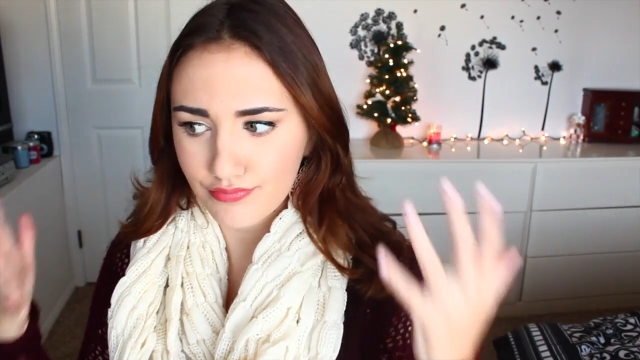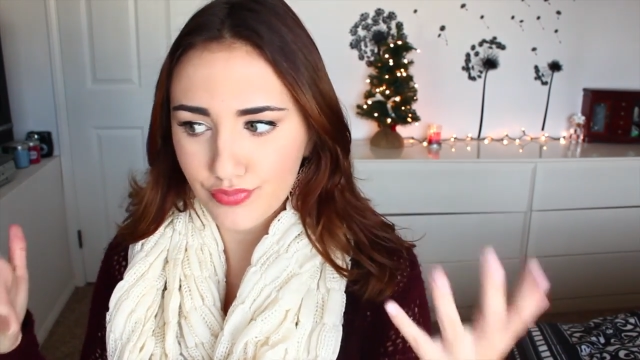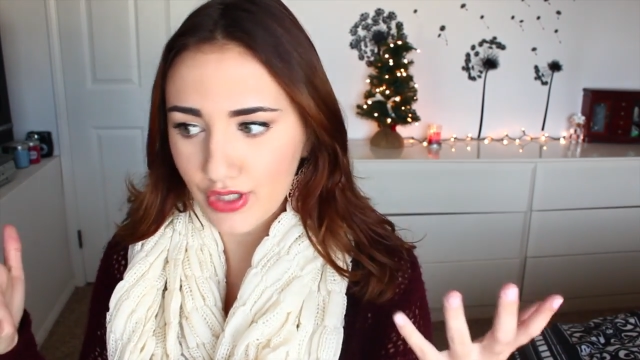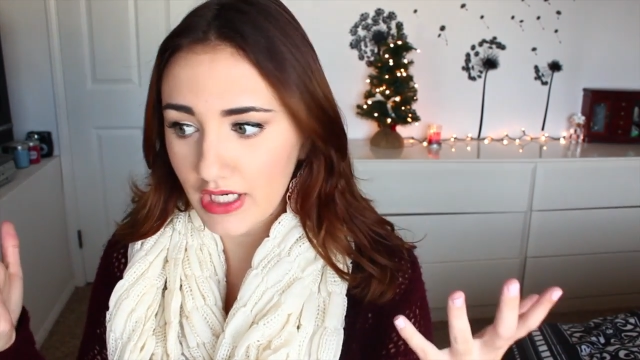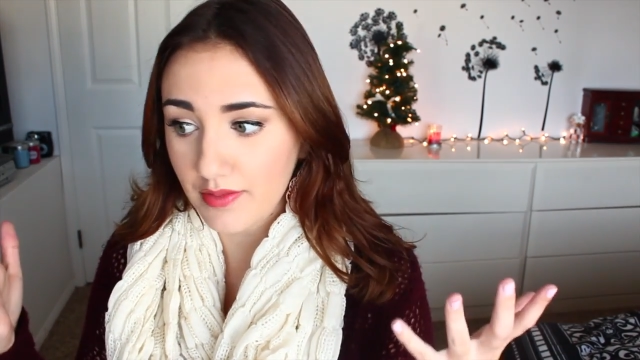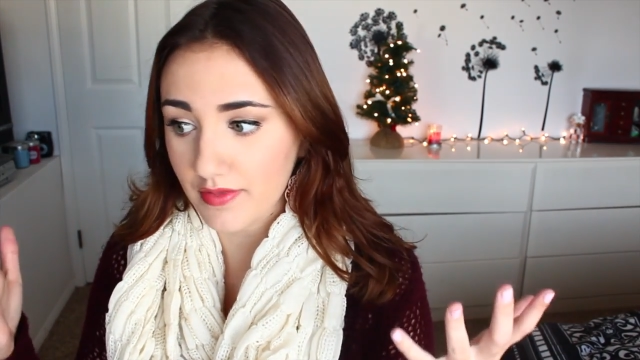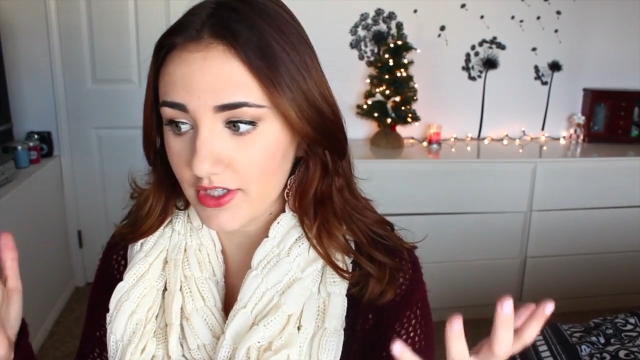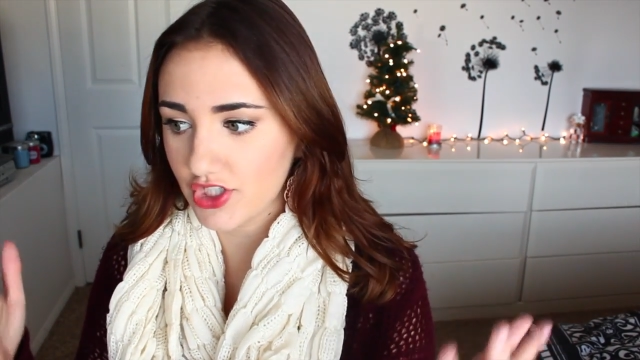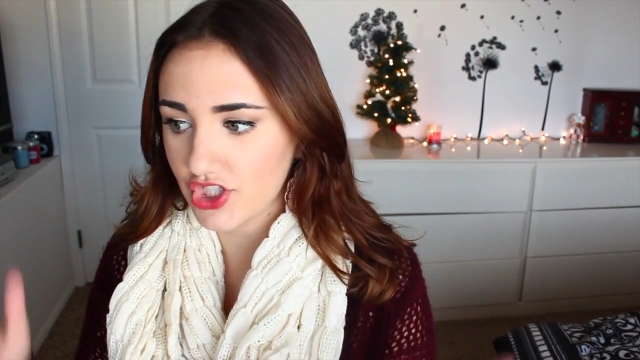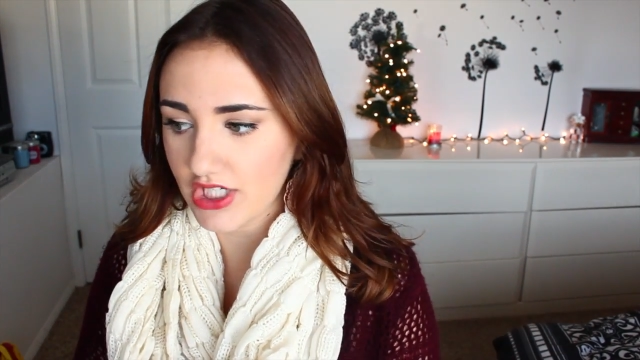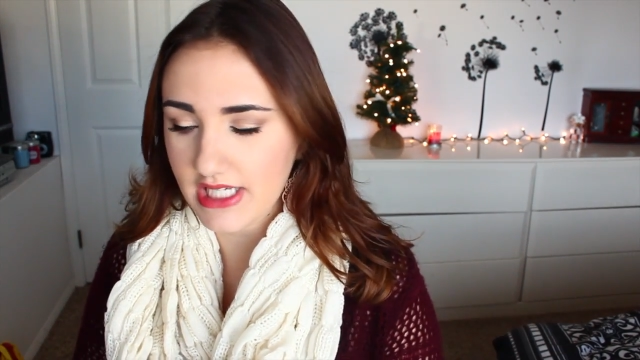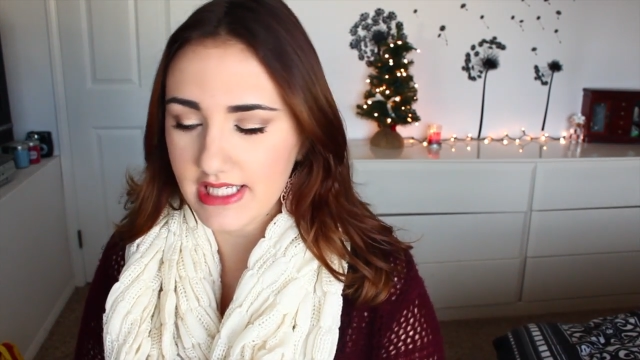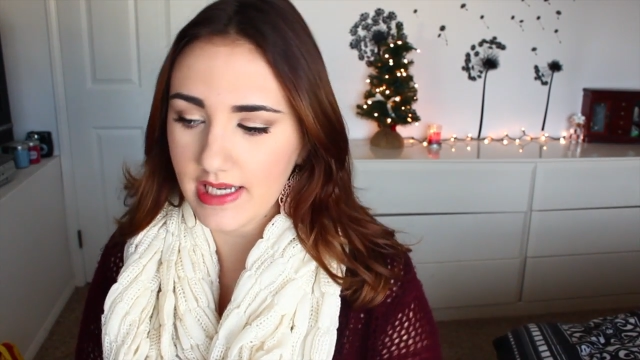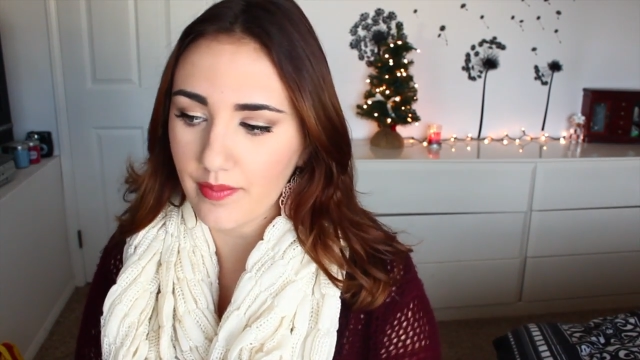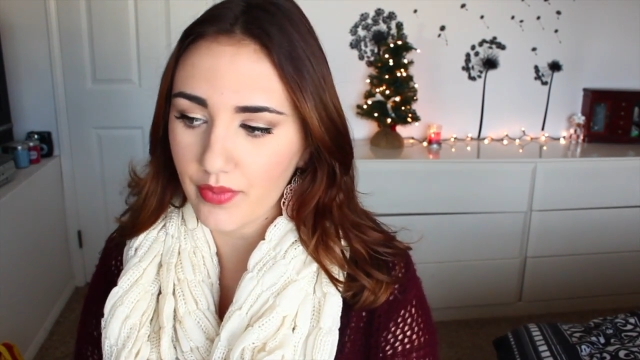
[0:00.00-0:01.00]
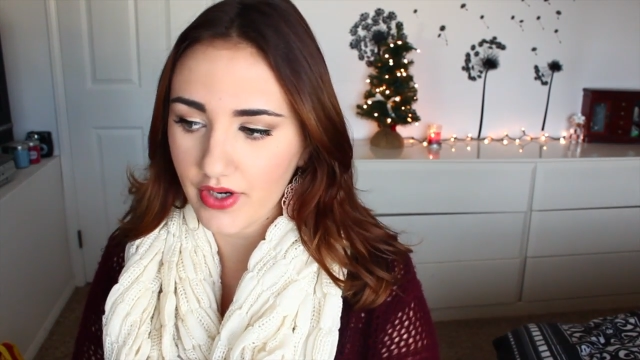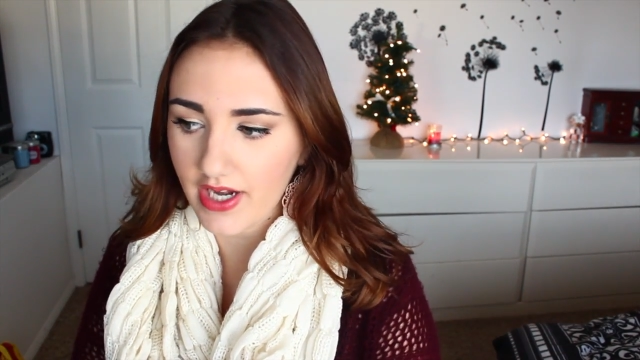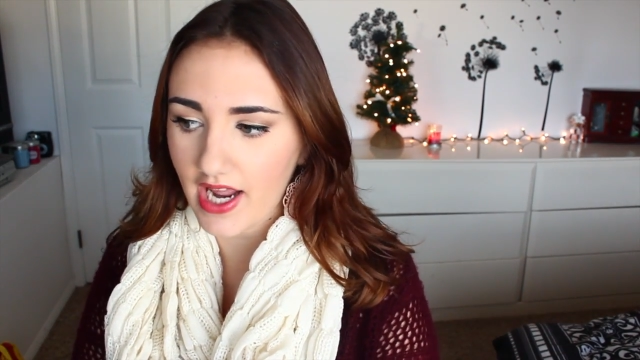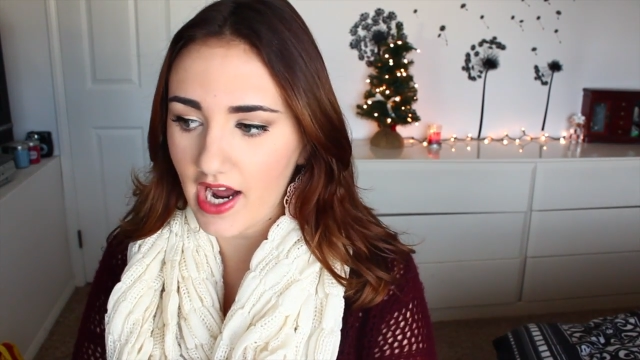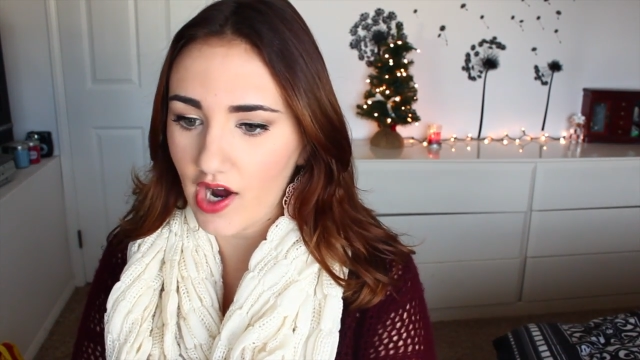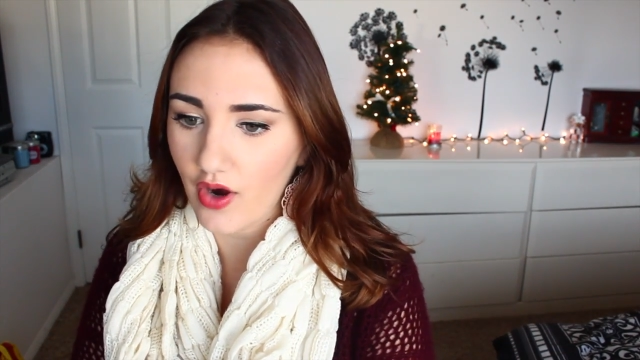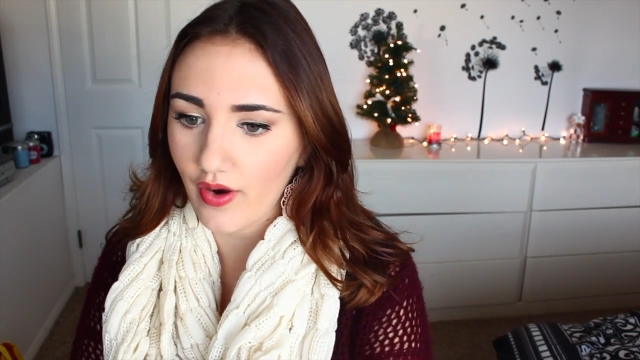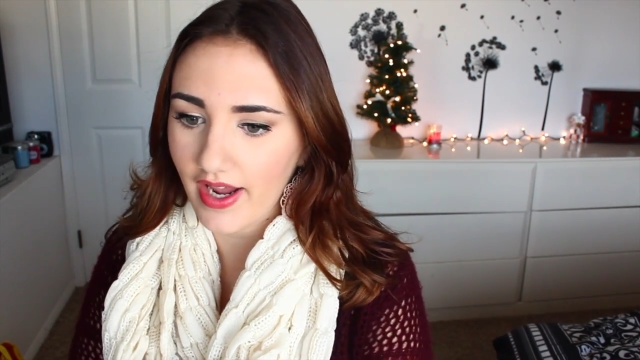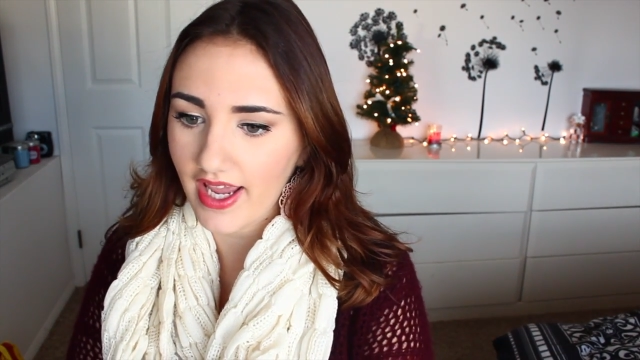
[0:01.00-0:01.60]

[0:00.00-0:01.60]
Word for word: pretty much December now,